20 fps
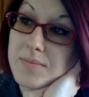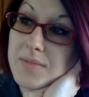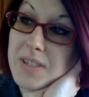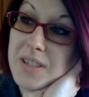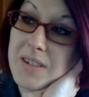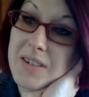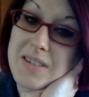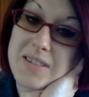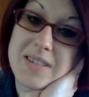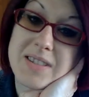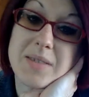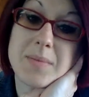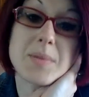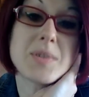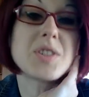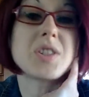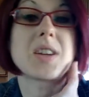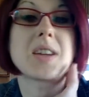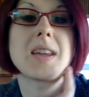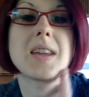you know, I'll still
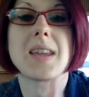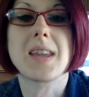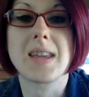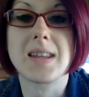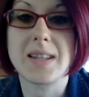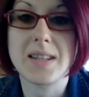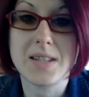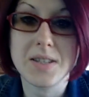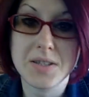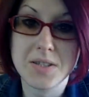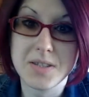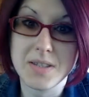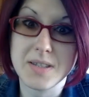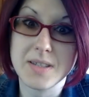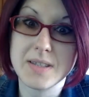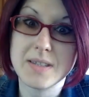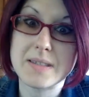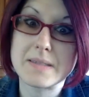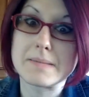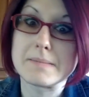be checking in. It's
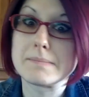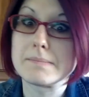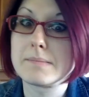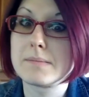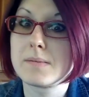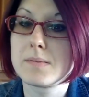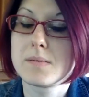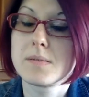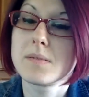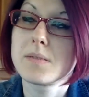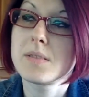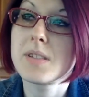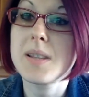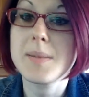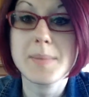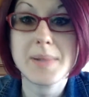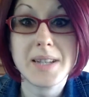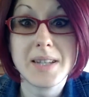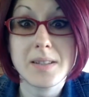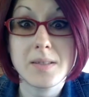just
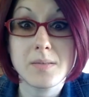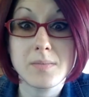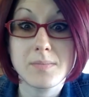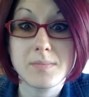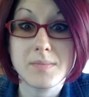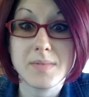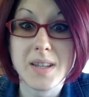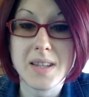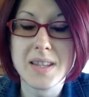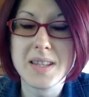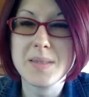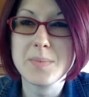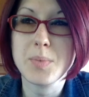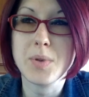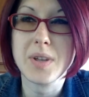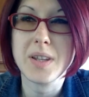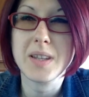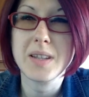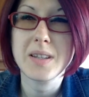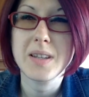limited at this
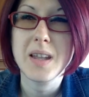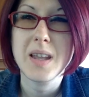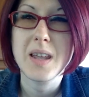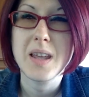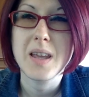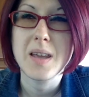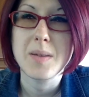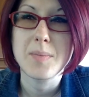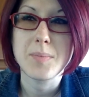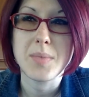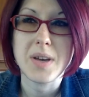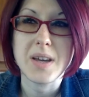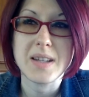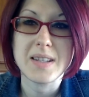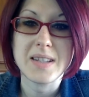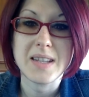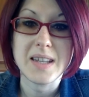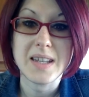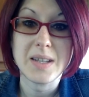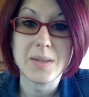point. But
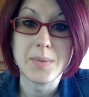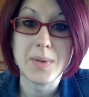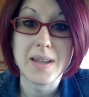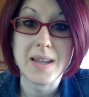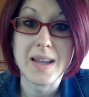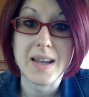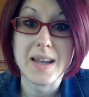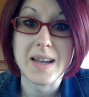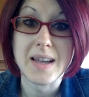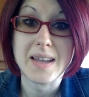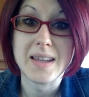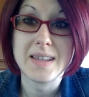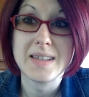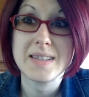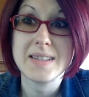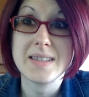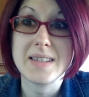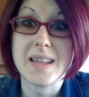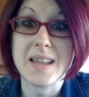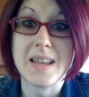anyway,
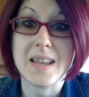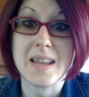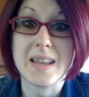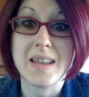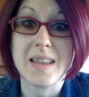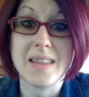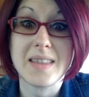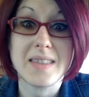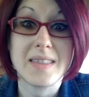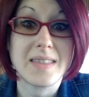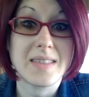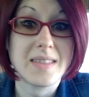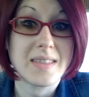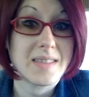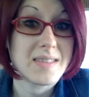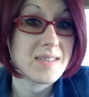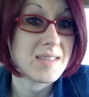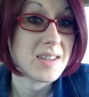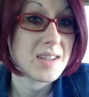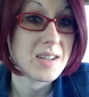guys, uh,
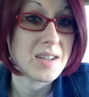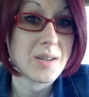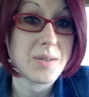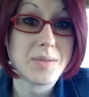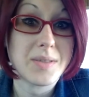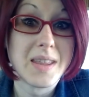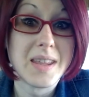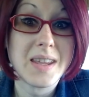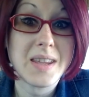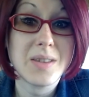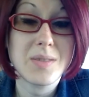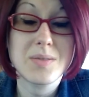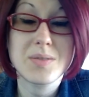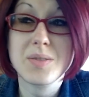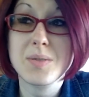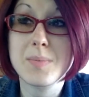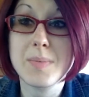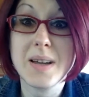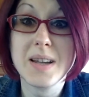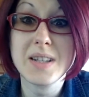you know, thank you
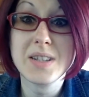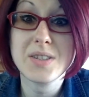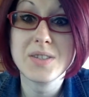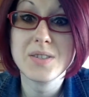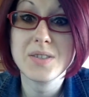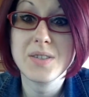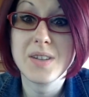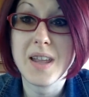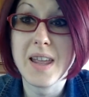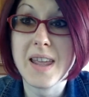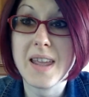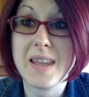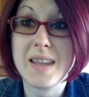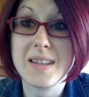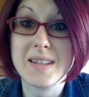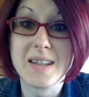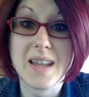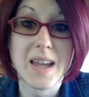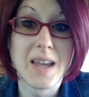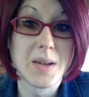so much,
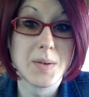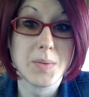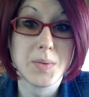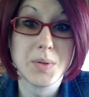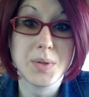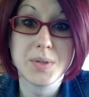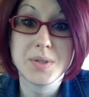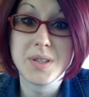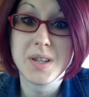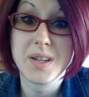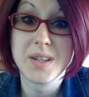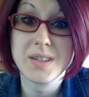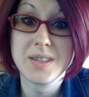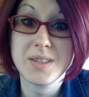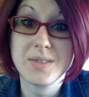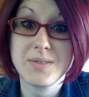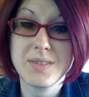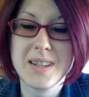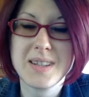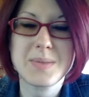and I will talk
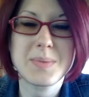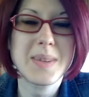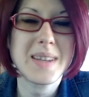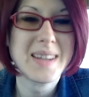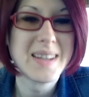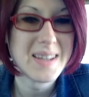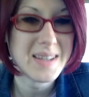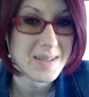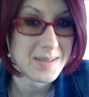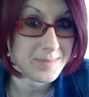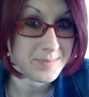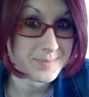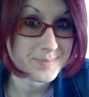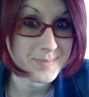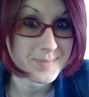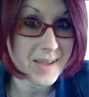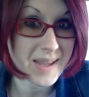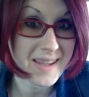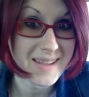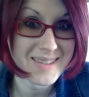to you next week.
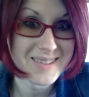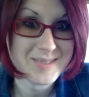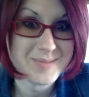Bye!